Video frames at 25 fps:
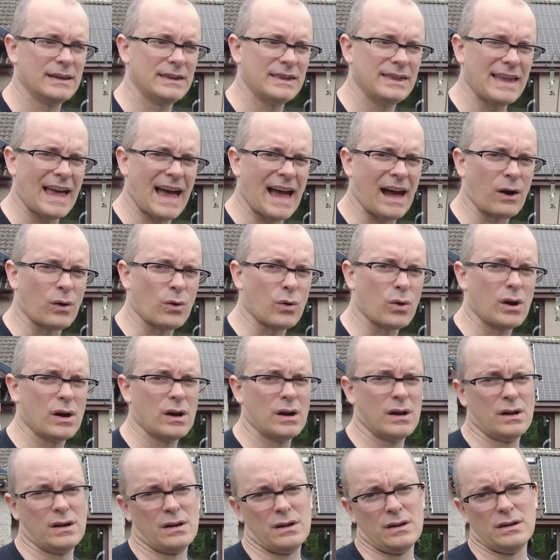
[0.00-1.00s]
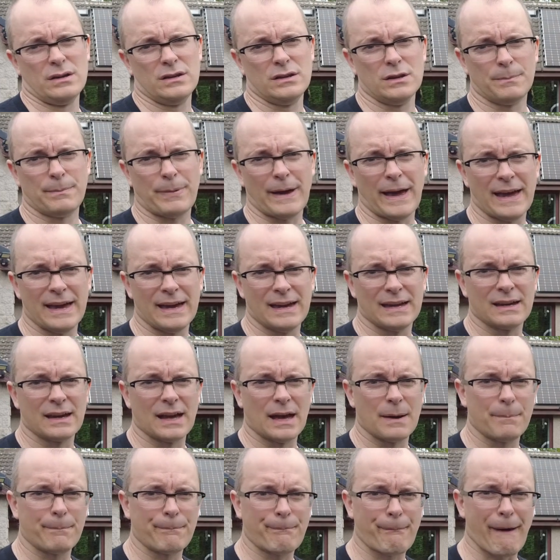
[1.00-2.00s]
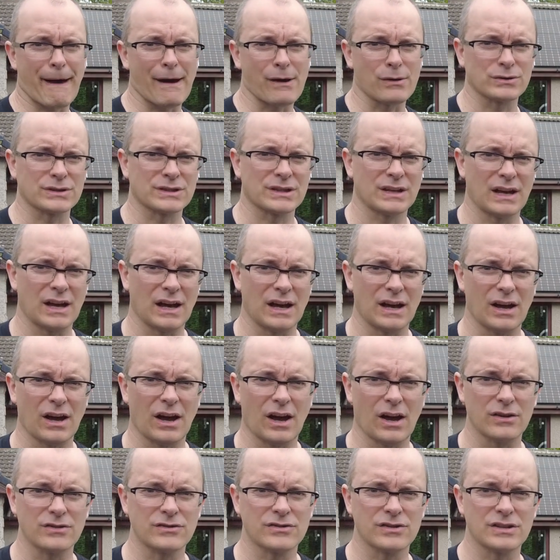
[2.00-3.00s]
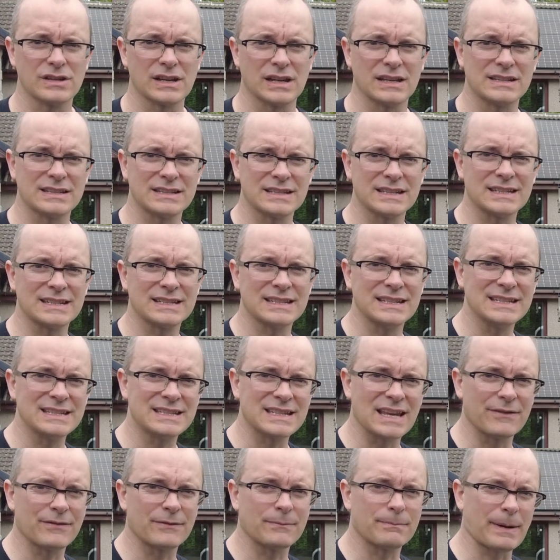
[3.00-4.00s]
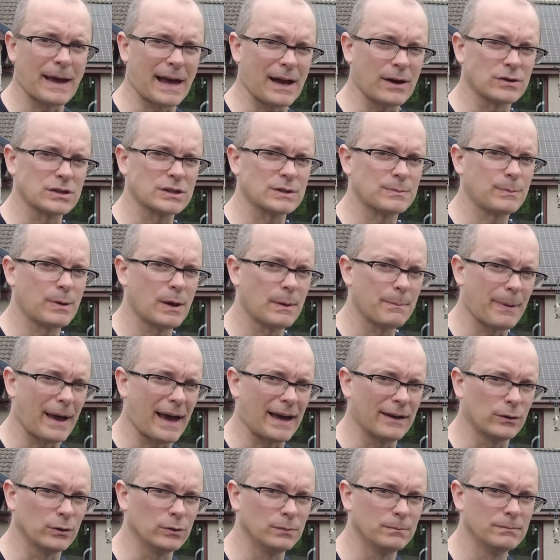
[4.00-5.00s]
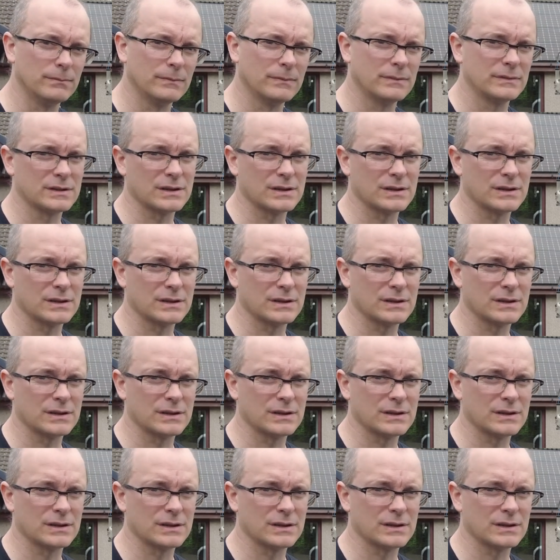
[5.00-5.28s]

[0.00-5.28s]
Now you're paying about 167 pounds per panel.